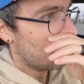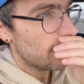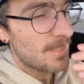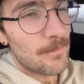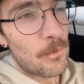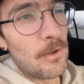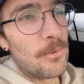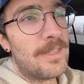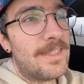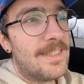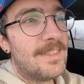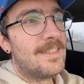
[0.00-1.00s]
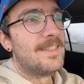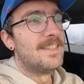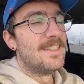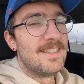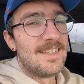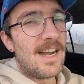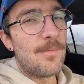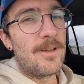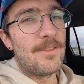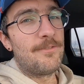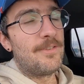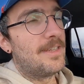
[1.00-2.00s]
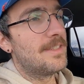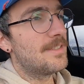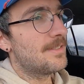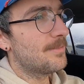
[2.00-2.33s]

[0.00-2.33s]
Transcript: Always on board with it. I'm on the fence.